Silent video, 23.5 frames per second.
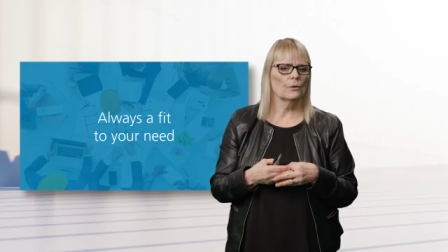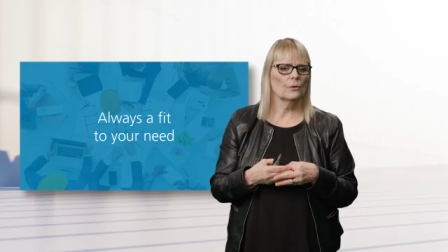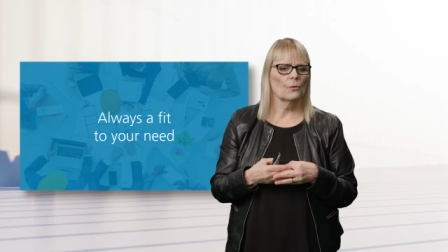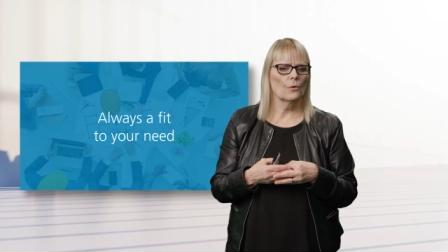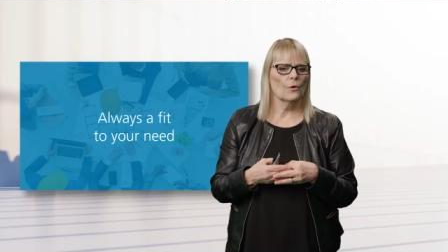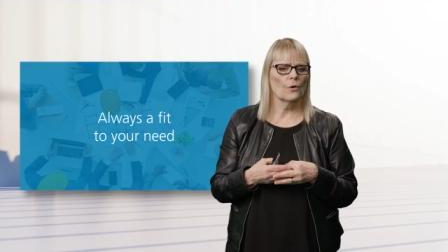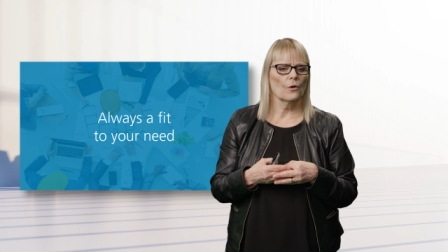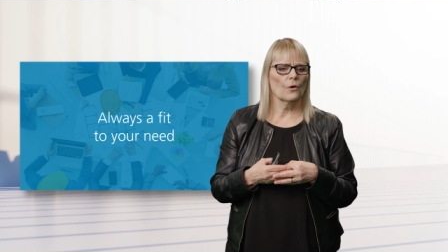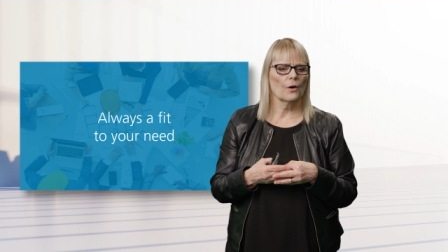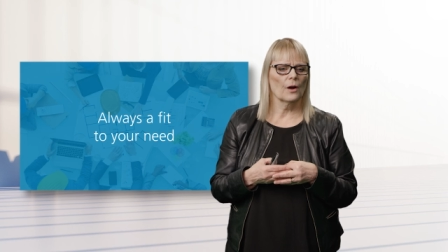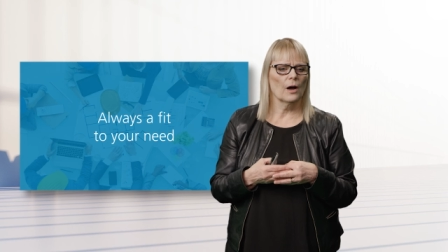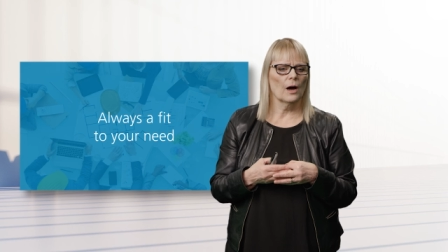
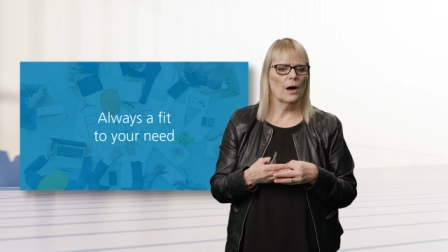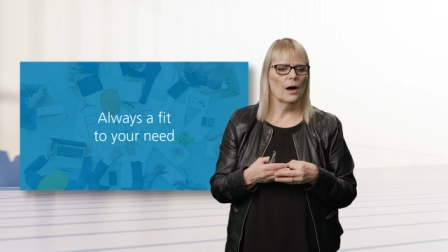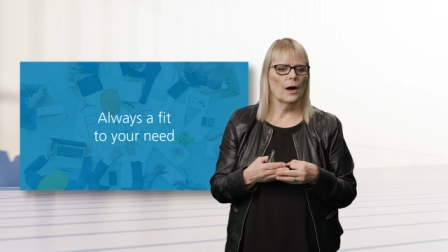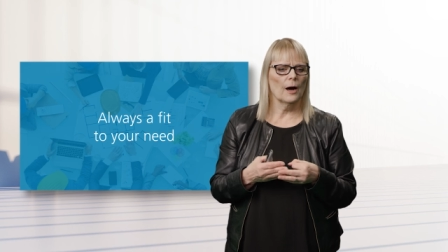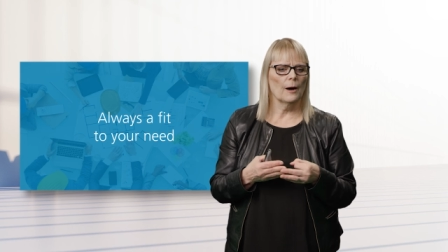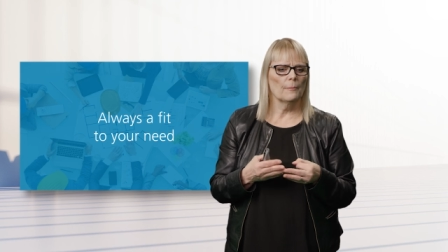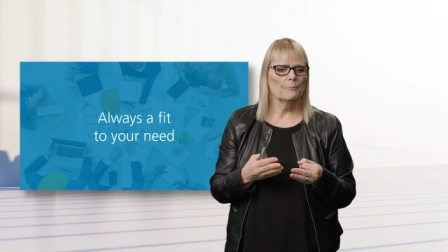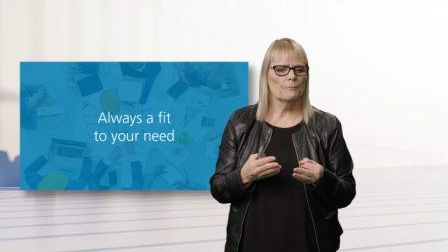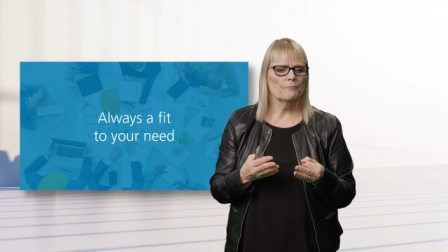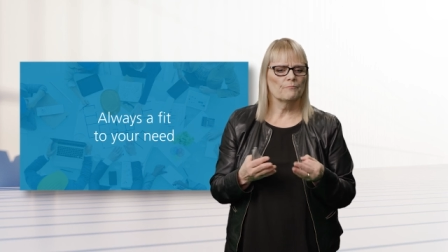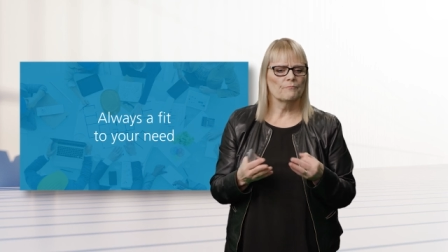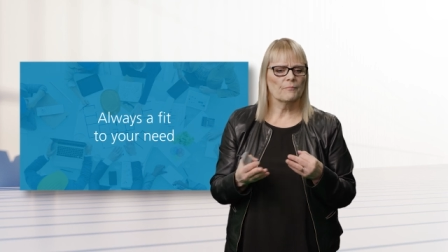your
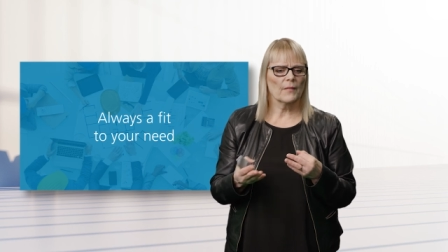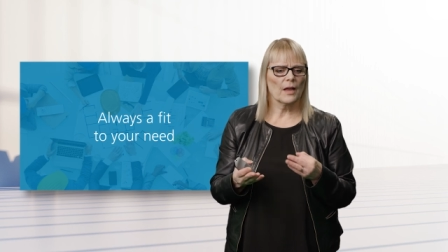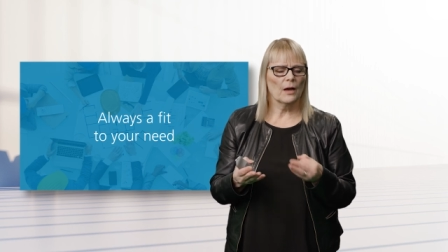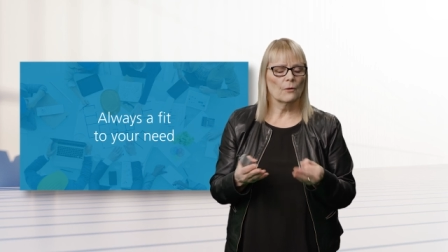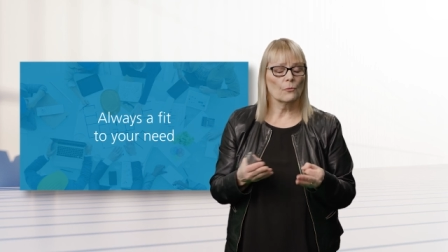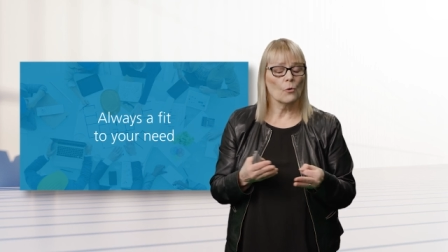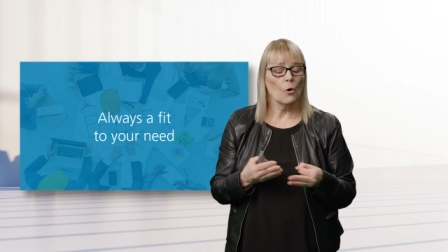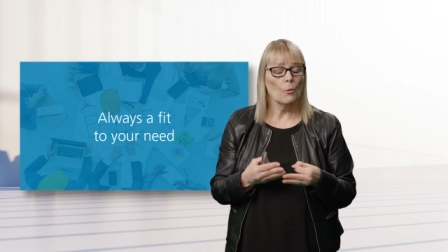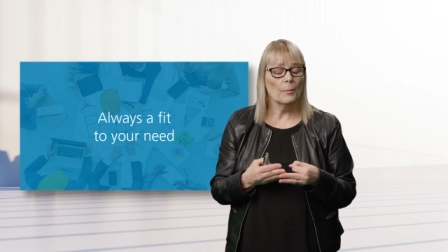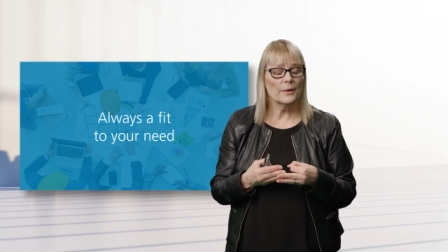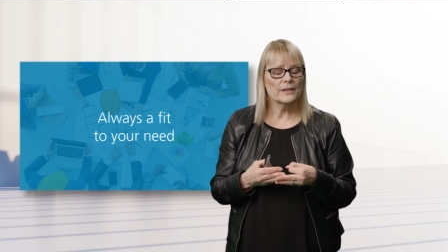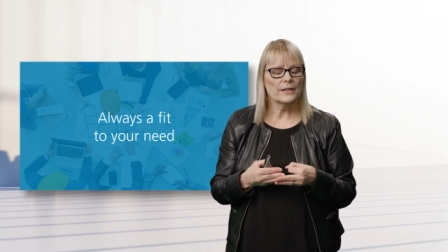um,
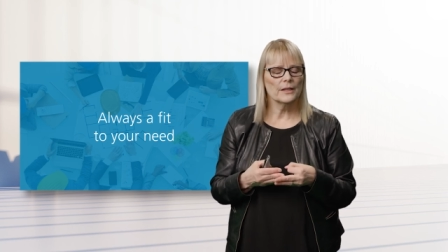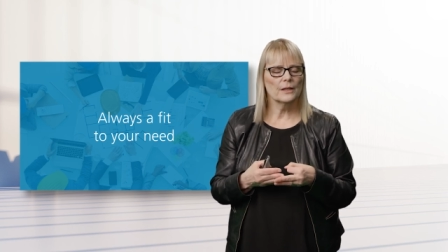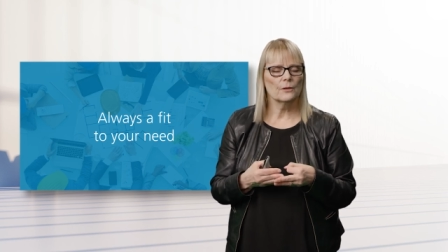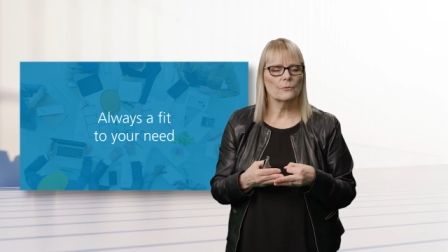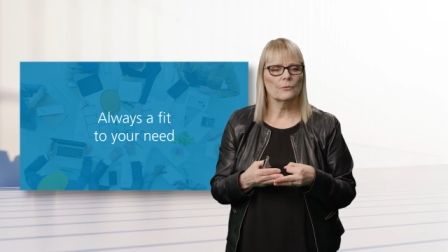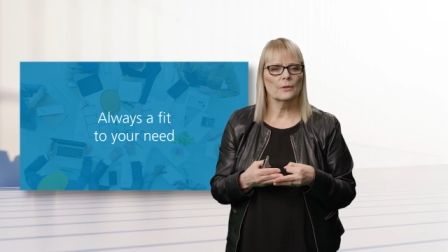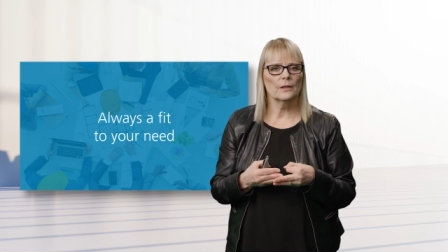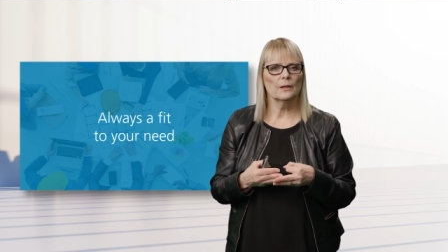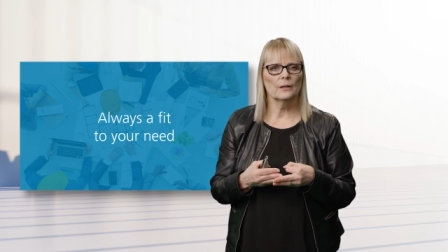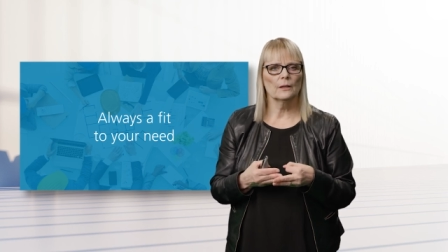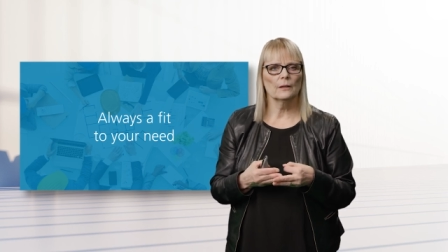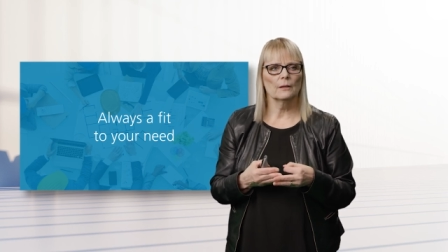raw
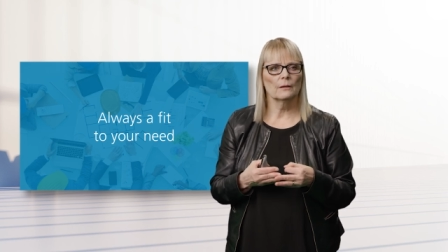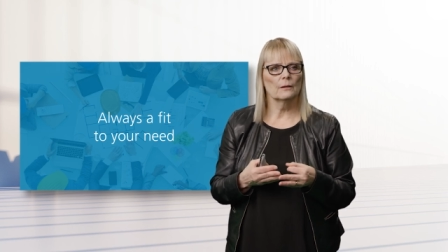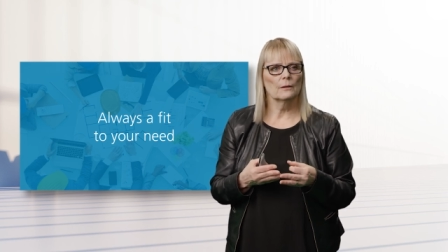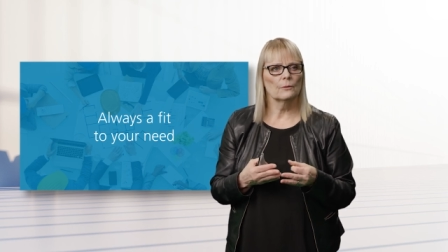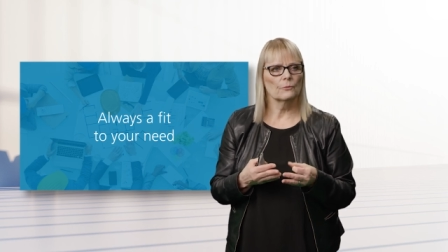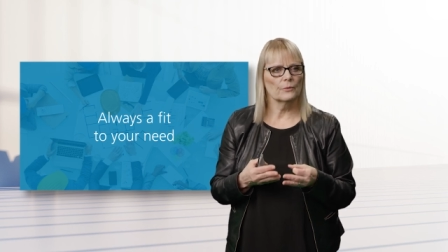material